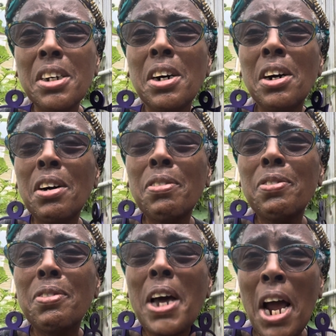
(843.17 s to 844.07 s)
of
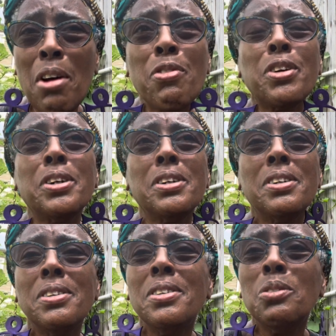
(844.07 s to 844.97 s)
Africa,
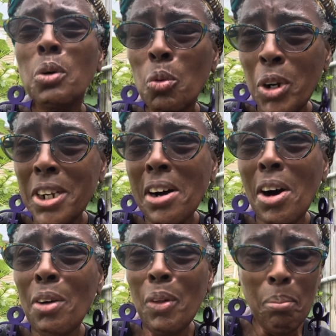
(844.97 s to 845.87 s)
what we call
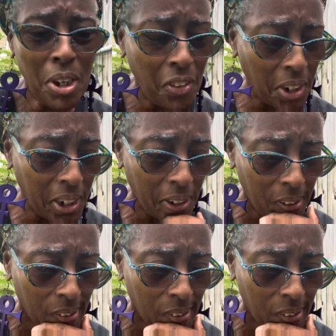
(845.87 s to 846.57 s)
the motherland.